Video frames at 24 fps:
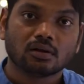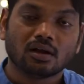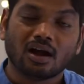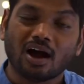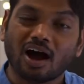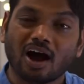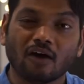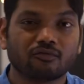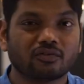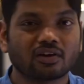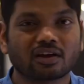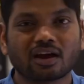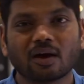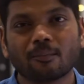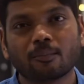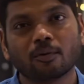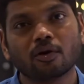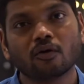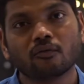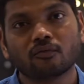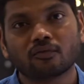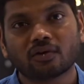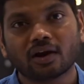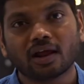After a couple
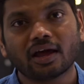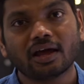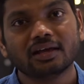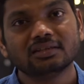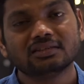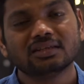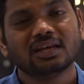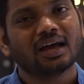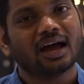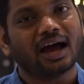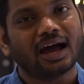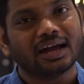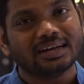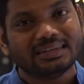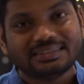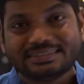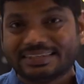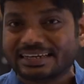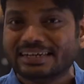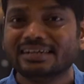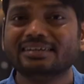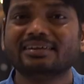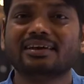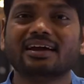of tries, I
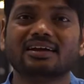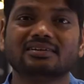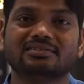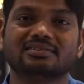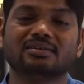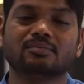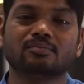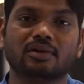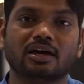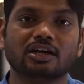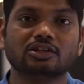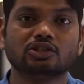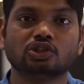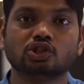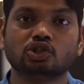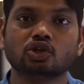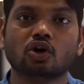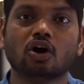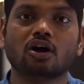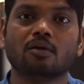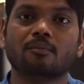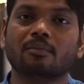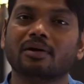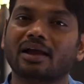did get some nice
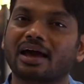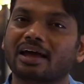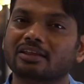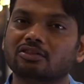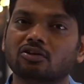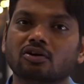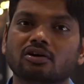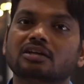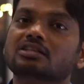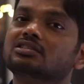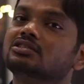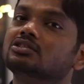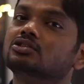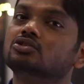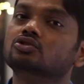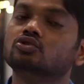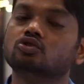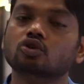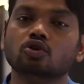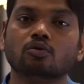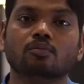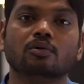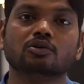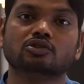shot, but I thought it's
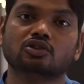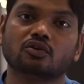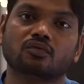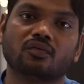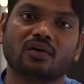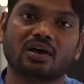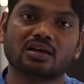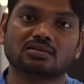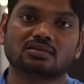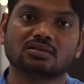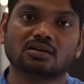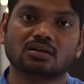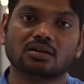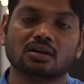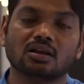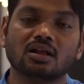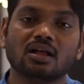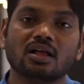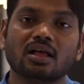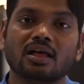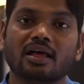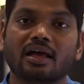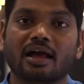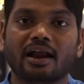too much of hassle.
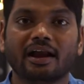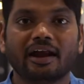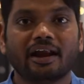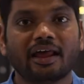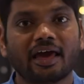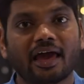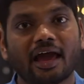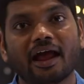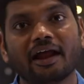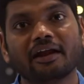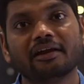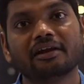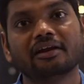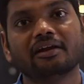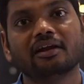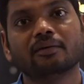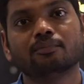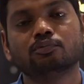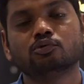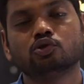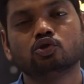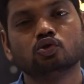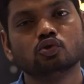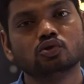And I ended
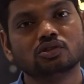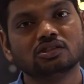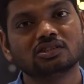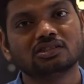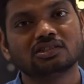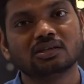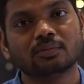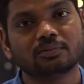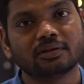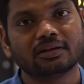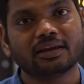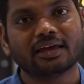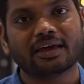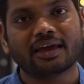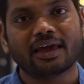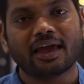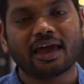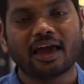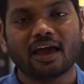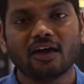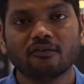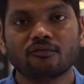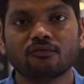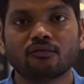up choosing something like
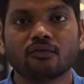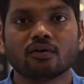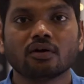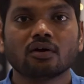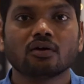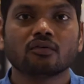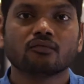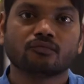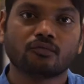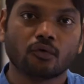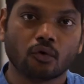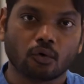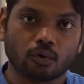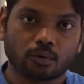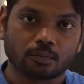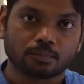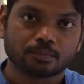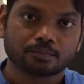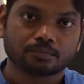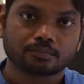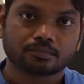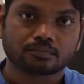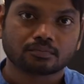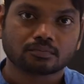f4.
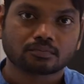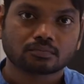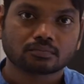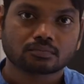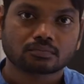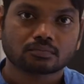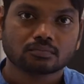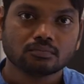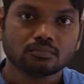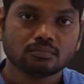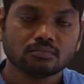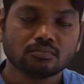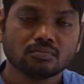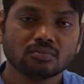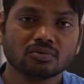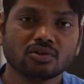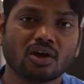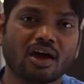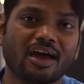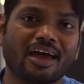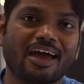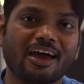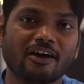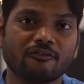Now
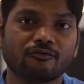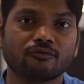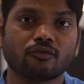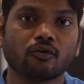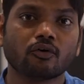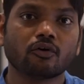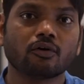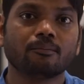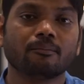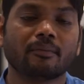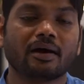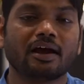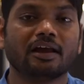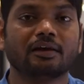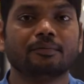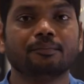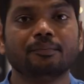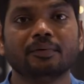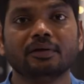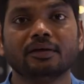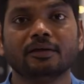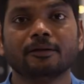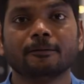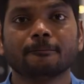f4 might
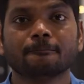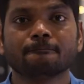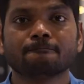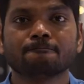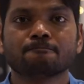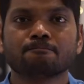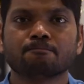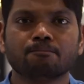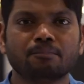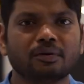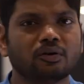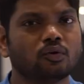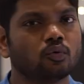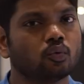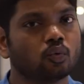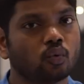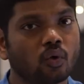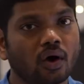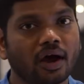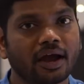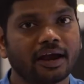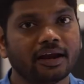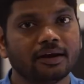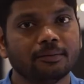be a bit
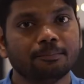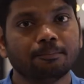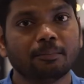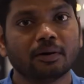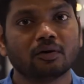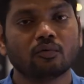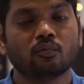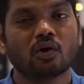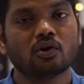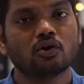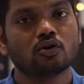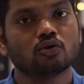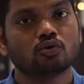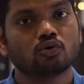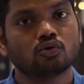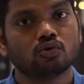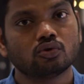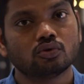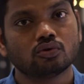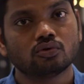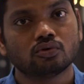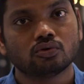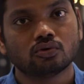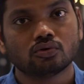wide, but when you're
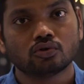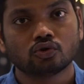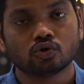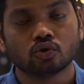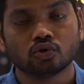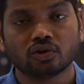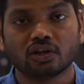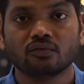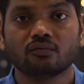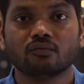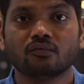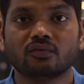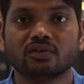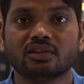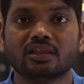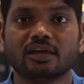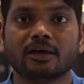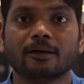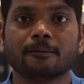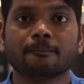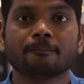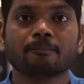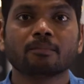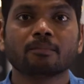shooting with
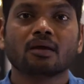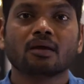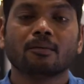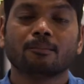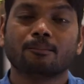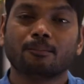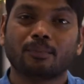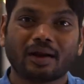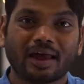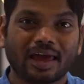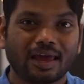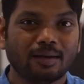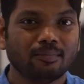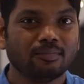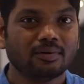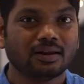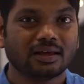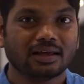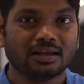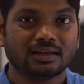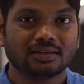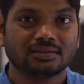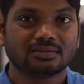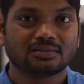a prime
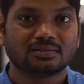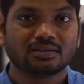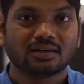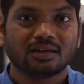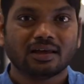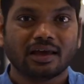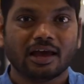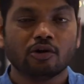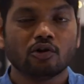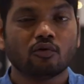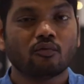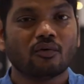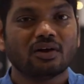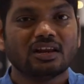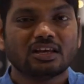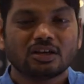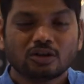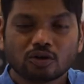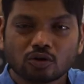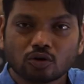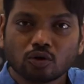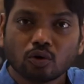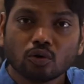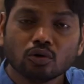lens and you're very
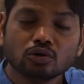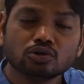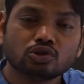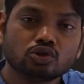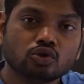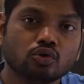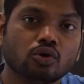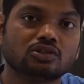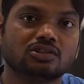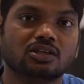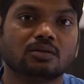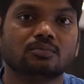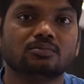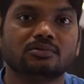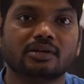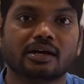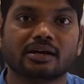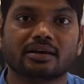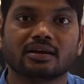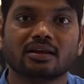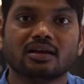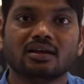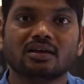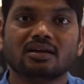close to your
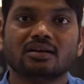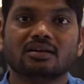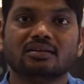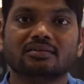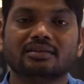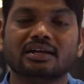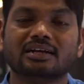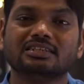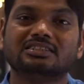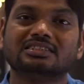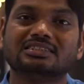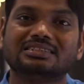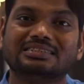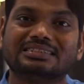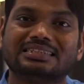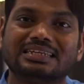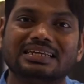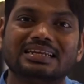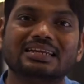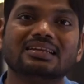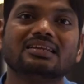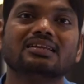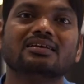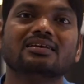subject, that
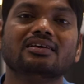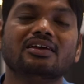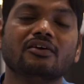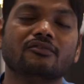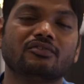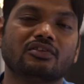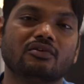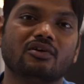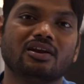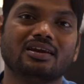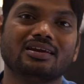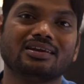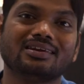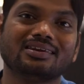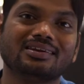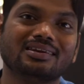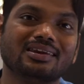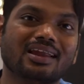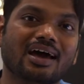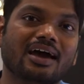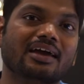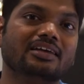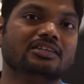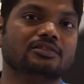still gives a very
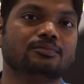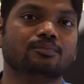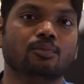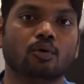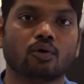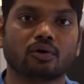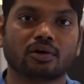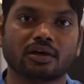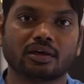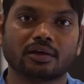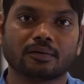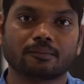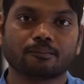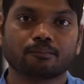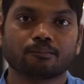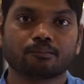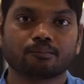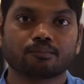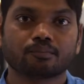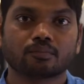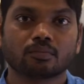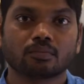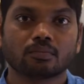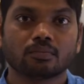nice bokeh.
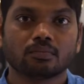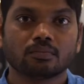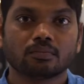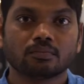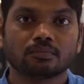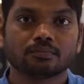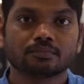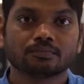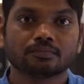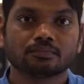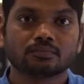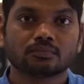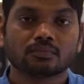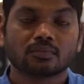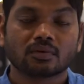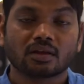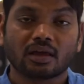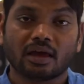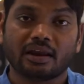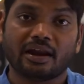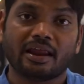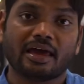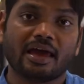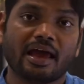
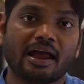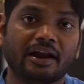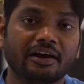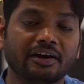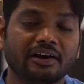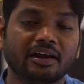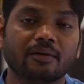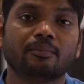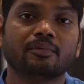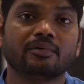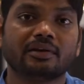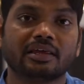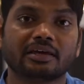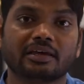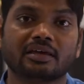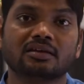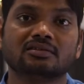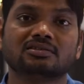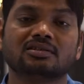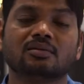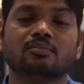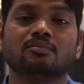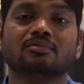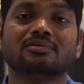And I ended up taking
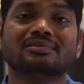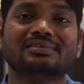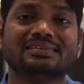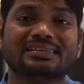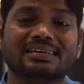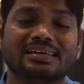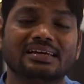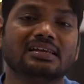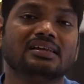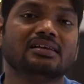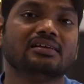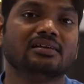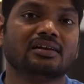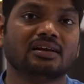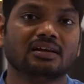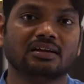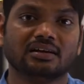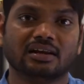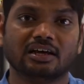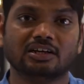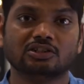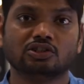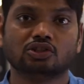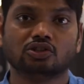some really
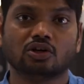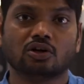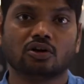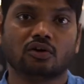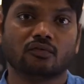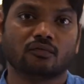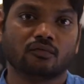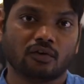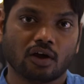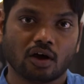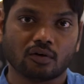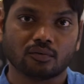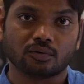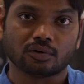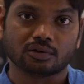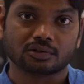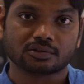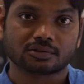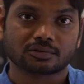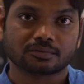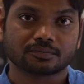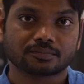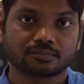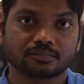nice shot of
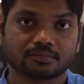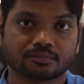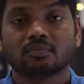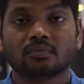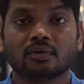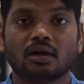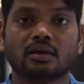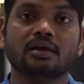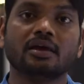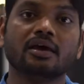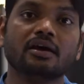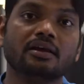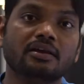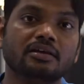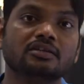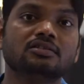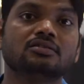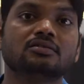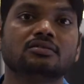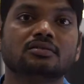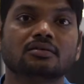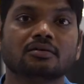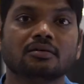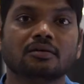flowers. And here
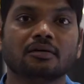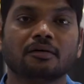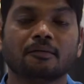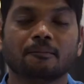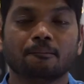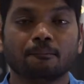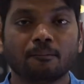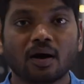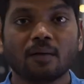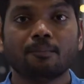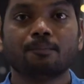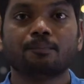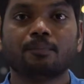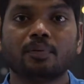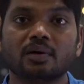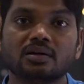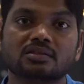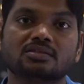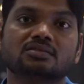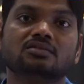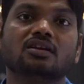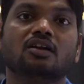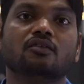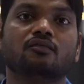is my
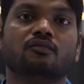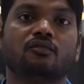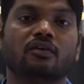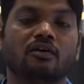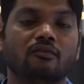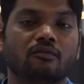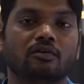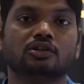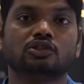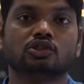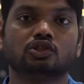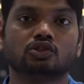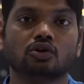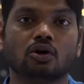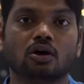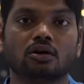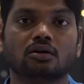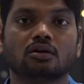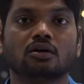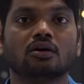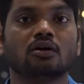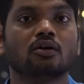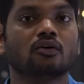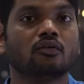personal favorite
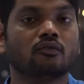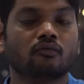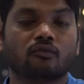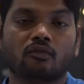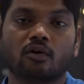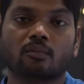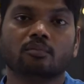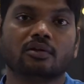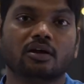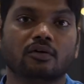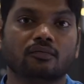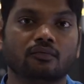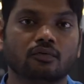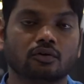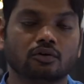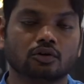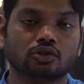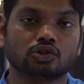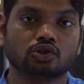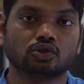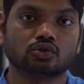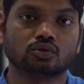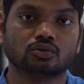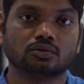shot from that photo
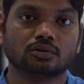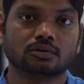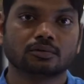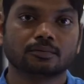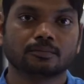shoot.